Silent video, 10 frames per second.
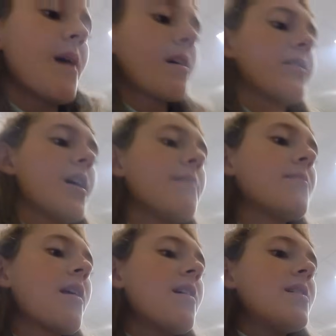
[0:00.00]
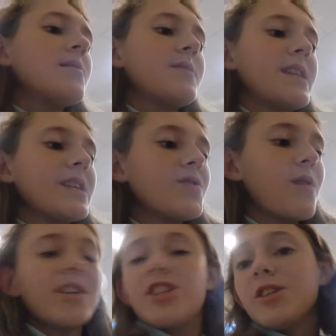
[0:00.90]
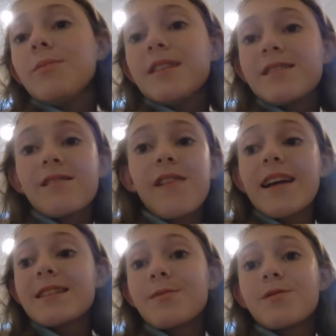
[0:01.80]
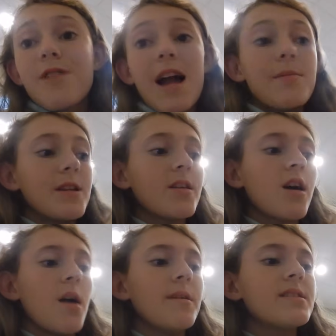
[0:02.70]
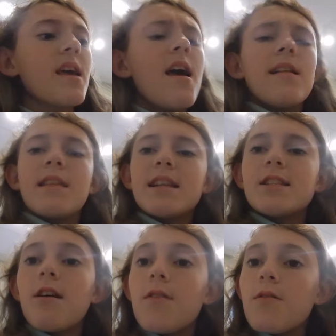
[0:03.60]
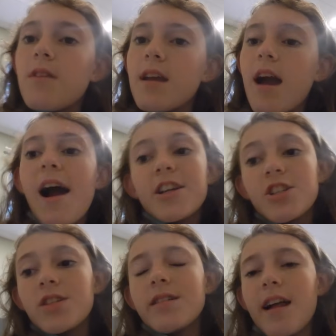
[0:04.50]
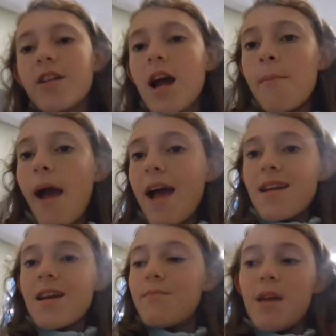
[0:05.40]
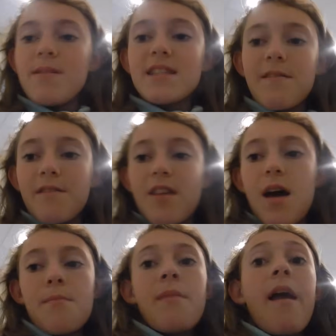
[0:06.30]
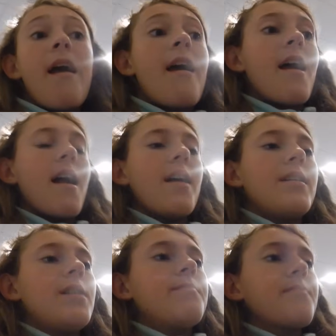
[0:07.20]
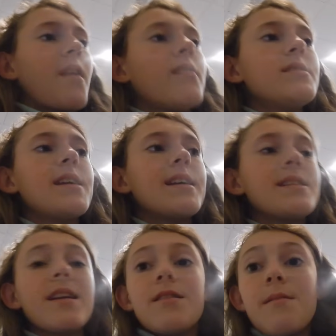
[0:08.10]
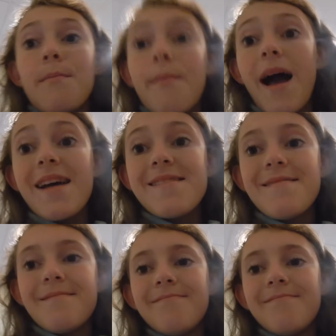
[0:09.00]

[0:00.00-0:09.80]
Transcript: come back or not. But thanks for watching. Please click like and subscribe. And in the comments, let us know if you think I should let her come back and babysit for them. And um, I'll see you guys later. Bye.